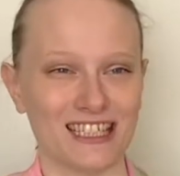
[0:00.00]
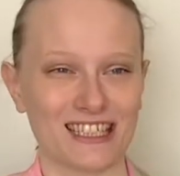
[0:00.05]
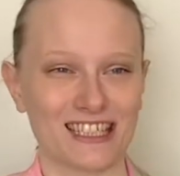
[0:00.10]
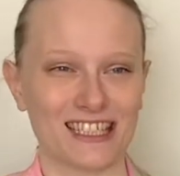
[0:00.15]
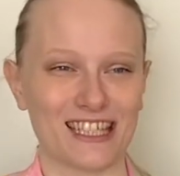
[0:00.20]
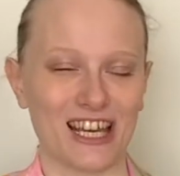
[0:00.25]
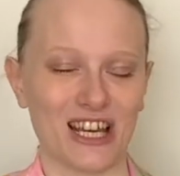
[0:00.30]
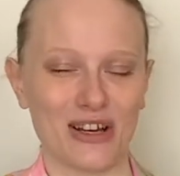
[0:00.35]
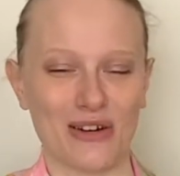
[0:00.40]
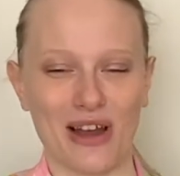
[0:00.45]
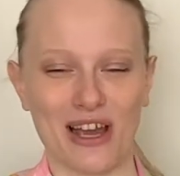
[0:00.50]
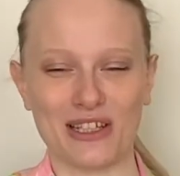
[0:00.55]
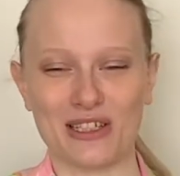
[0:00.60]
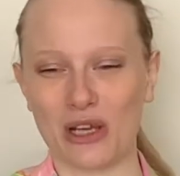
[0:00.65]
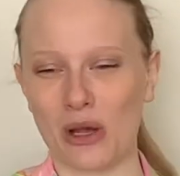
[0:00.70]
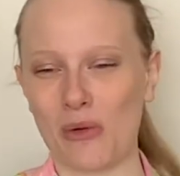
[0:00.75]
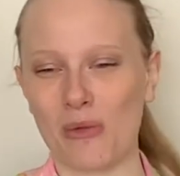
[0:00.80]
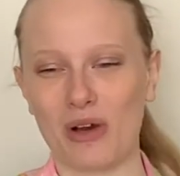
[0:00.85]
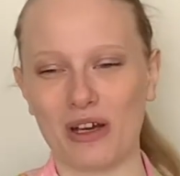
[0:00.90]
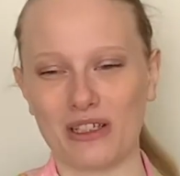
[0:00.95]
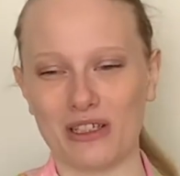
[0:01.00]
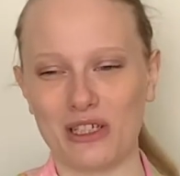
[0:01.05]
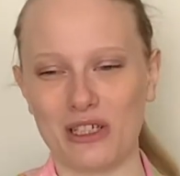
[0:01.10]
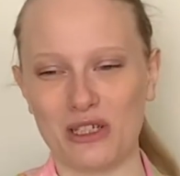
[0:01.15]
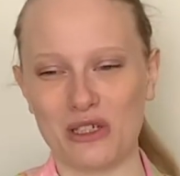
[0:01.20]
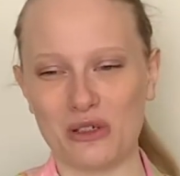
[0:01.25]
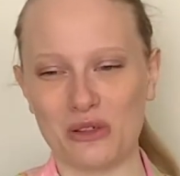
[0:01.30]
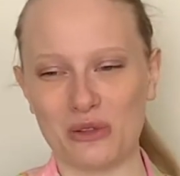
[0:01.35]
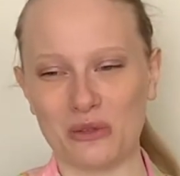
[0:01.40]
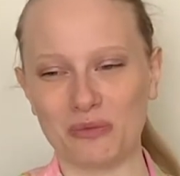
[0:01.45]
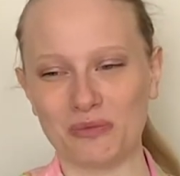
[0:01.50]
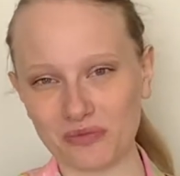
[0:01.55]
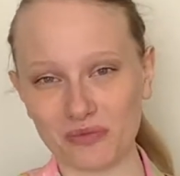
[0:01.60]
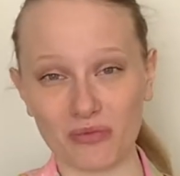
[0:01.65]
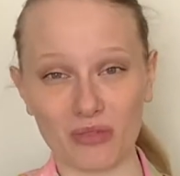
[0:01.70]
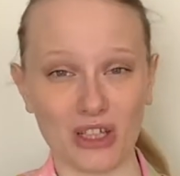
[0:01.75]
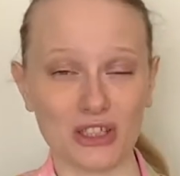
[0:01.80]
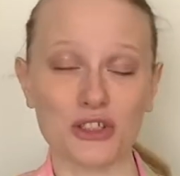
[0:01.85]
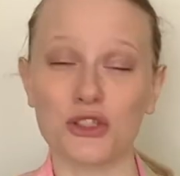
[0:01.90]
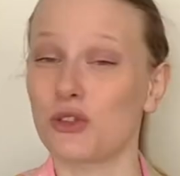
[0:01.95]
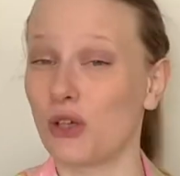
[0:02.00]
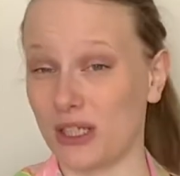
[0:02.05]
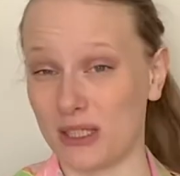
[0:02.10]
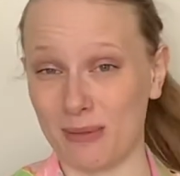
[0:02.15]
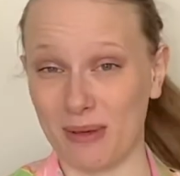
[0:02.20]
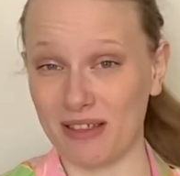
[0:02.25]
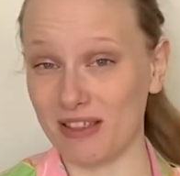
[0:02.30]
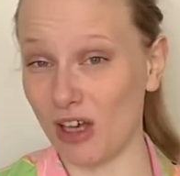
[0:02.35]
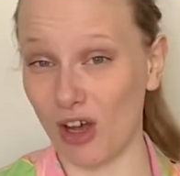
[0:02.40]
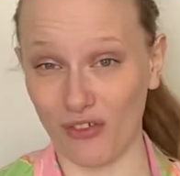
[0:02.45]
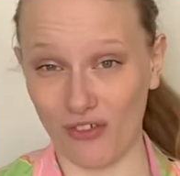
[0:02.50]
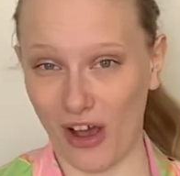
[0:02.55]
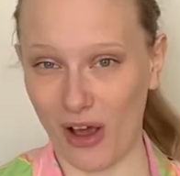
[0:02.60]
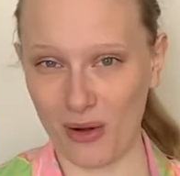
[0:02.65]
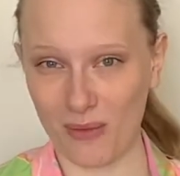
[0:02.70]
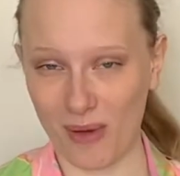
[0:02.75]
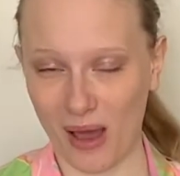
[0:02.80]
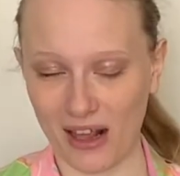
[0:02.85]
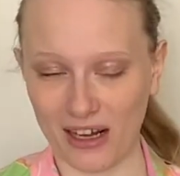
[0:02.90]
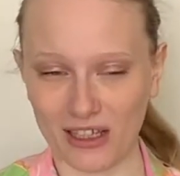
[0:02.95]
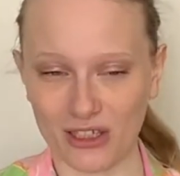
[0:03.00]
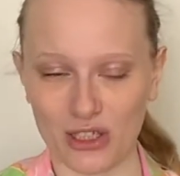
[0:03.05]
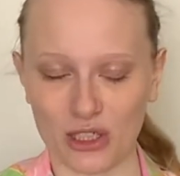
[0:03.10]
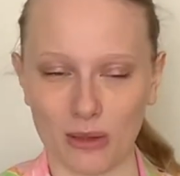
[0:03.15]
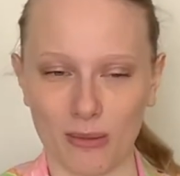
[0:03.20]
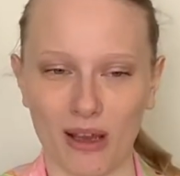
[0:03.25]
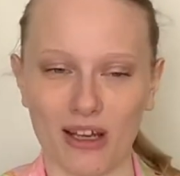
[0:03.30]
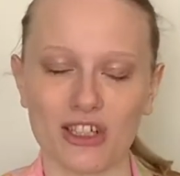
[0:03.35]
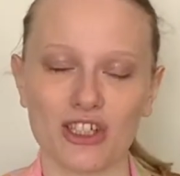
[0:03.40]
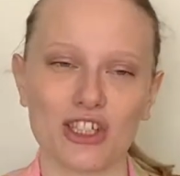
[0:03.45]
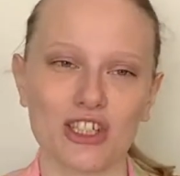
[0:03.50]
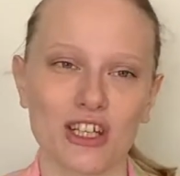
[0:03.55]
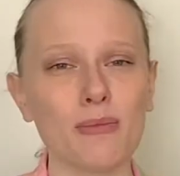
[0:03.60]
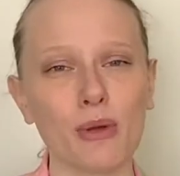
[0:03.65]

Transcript: so I don't want to stress myself out about it too much.